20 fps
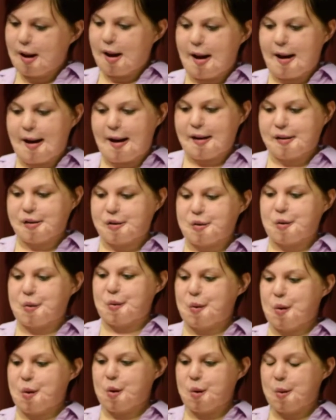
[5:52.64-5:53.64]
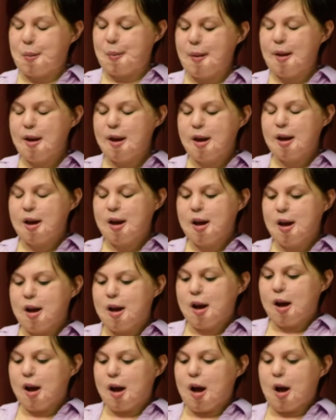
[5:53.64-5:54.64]
I got to go home
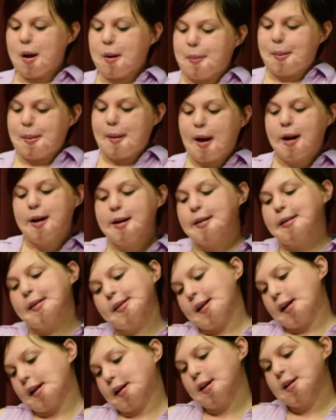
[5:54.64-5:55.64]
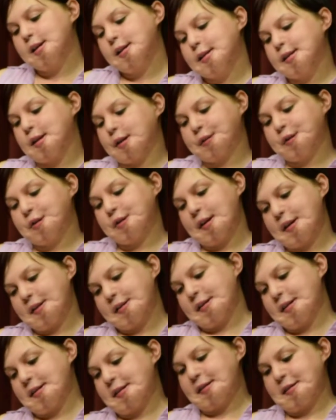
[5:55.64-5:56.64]
May 2nd of
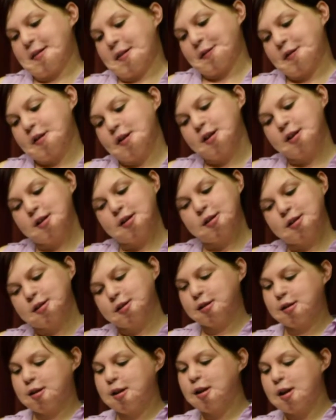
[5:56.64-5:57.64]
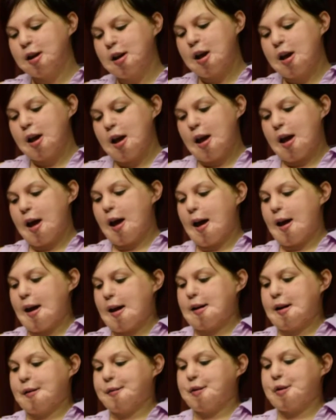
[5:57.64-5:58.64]
2007.
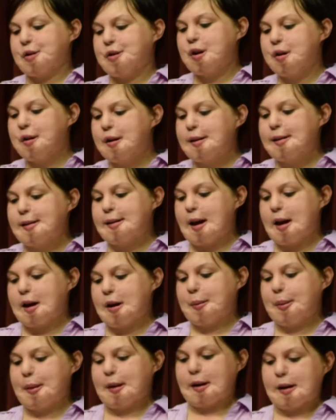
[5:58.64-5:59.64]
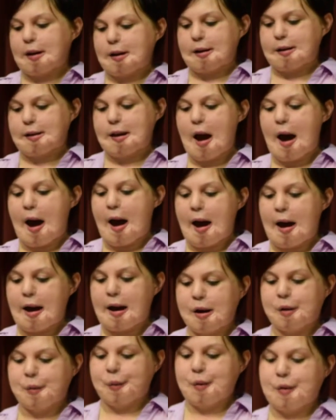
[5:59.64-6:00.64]
And I was so excited because
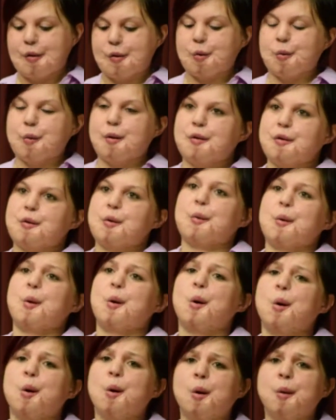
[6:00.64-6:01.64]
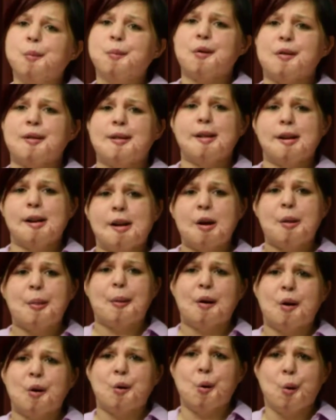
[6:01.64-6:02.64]
I was going to go home to sleep
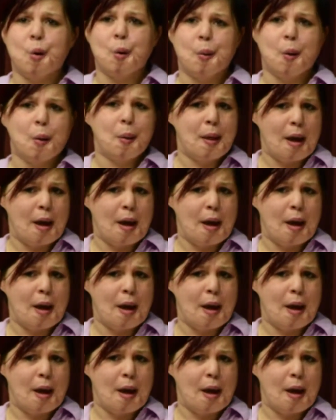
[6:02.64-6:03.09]
on a normal